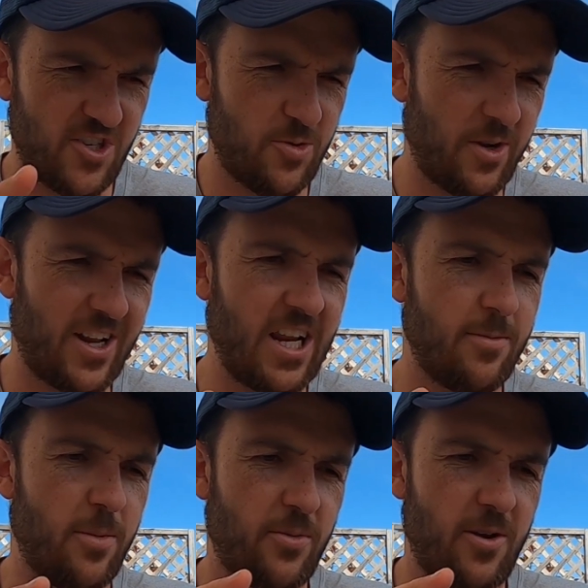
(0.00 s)
I should be able to clean
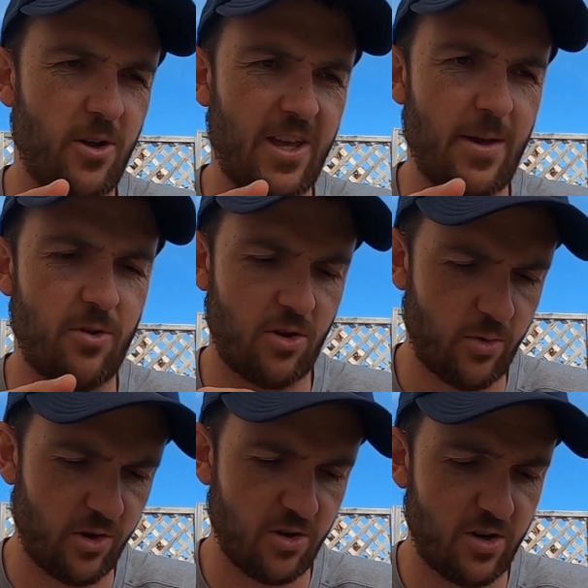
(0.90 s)
them up, get them looking
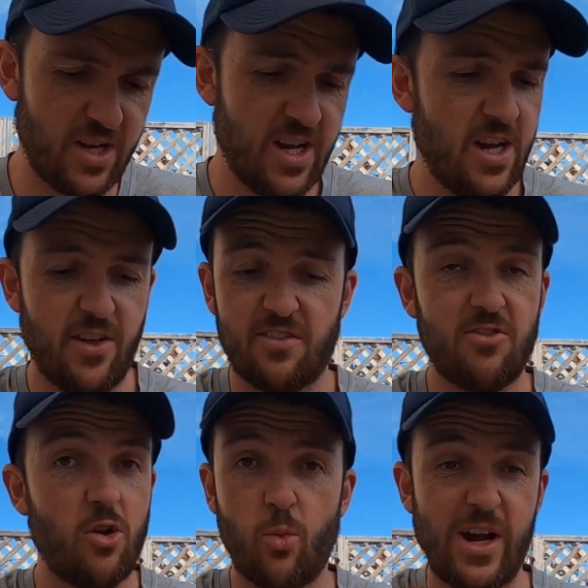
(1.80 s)
quite good. There's
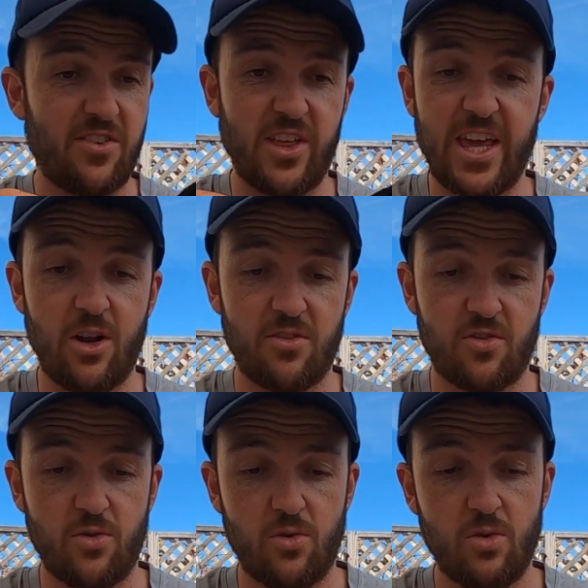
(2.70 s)
no wear to the heel
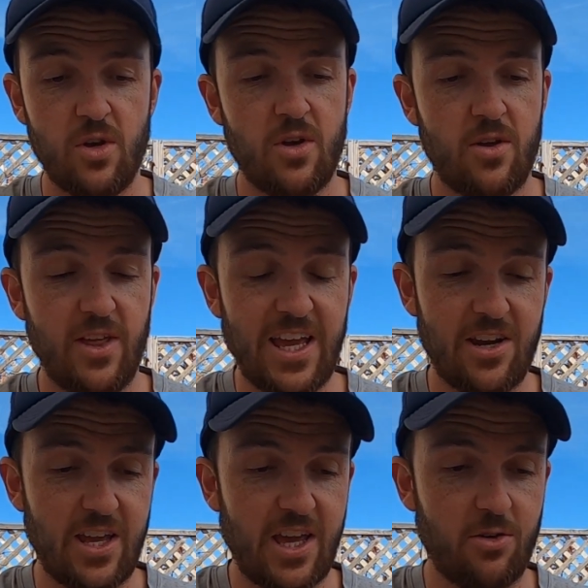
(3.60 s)
at all, the
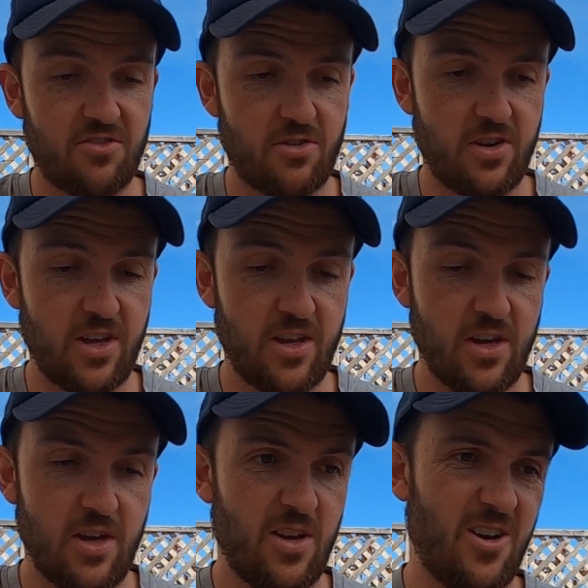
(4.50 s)
inner heel, sorry.
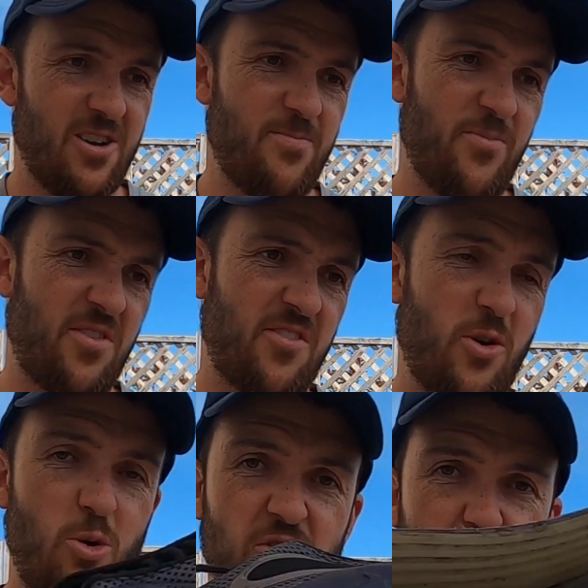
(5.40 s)

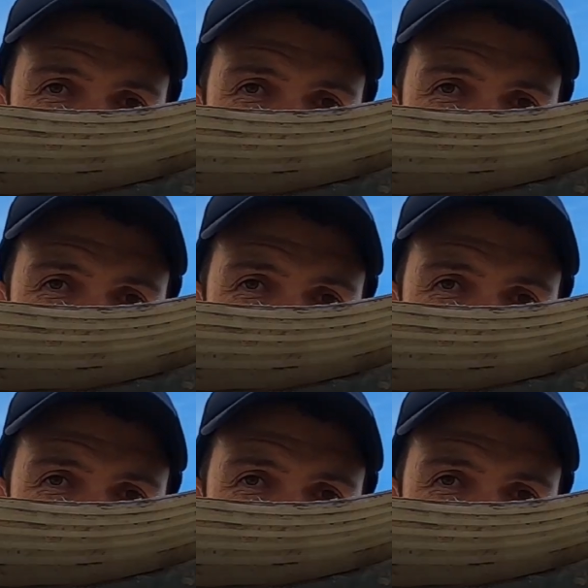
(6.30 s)
Soles are